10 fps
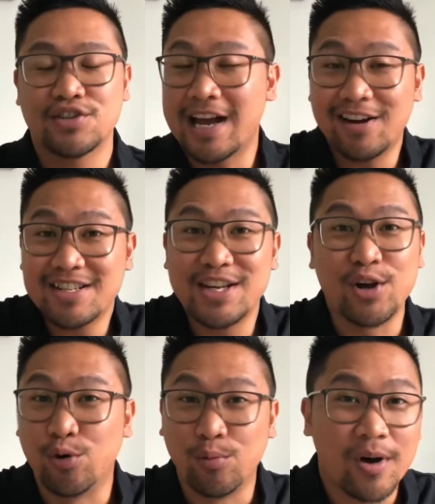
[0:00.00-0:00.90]
how does it
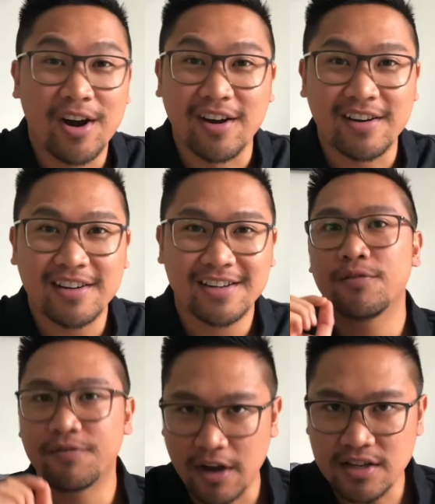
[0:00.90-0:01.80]
all work?
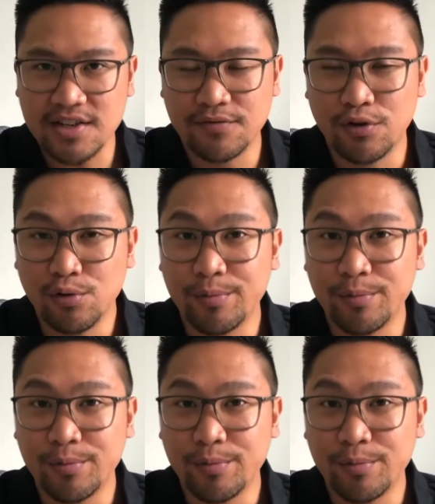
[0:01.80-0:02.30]
First of all,